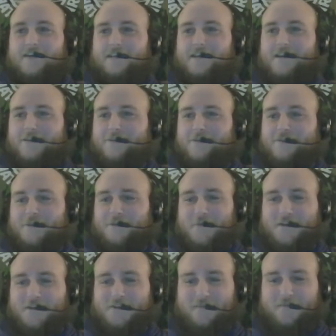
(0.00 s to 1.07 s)
Thank you so
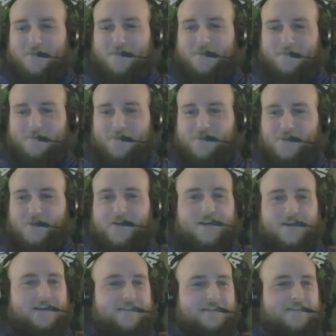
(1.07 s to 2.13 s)
much, everyone, for
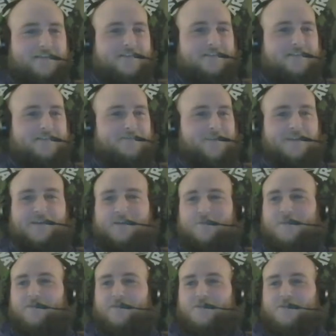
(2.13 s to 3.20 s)
joining us. It's been a
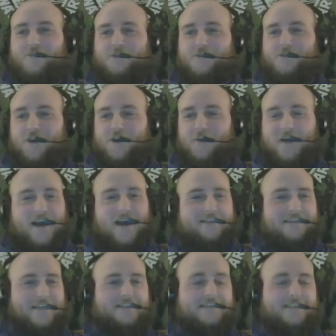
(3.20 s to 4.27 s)
little bit of a short show.
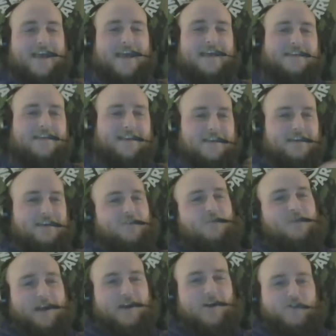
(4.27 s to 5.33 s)
As I said,
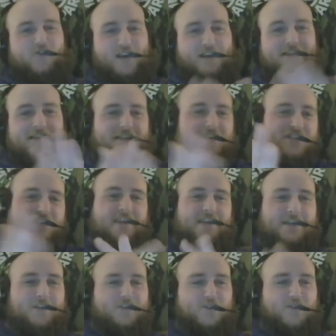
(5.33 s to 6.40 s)
we are
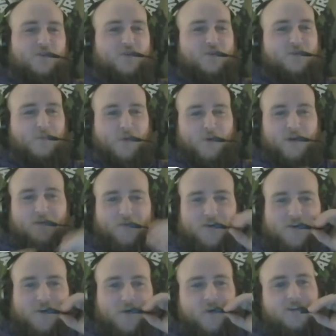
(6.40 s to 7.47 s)
transitioning to
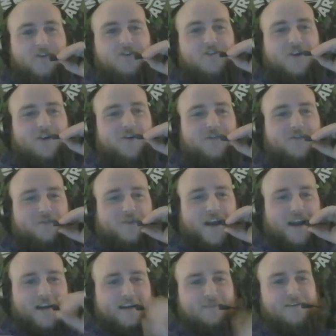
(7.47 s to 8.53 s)
pre-recorded shows. We're
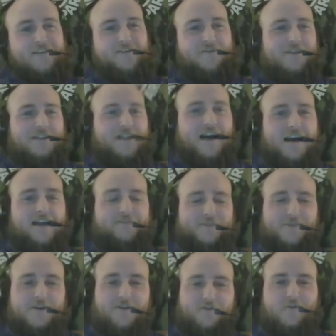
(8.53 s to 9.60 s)
not going to be doing
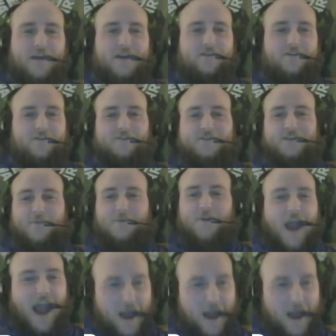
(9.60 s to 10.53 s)
lives throughout the remainder of the summer.